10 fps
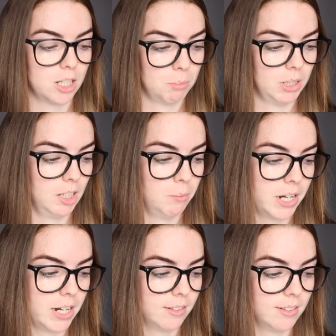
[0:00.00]
it up a little bit,
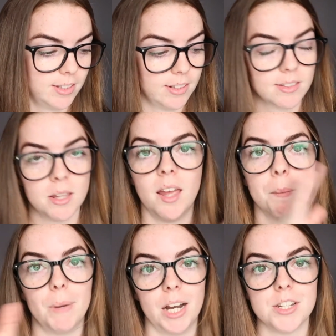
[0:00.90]
and since
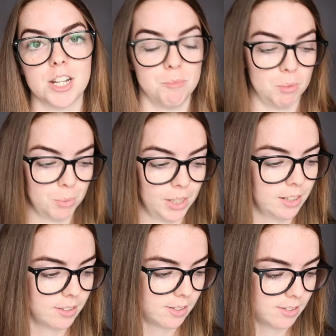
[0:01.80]
March I've been pretty
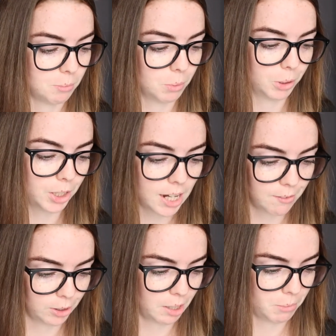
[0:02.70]
consistent, but we're gonna have
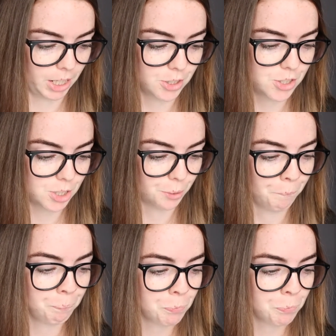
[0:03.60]
a look at March. So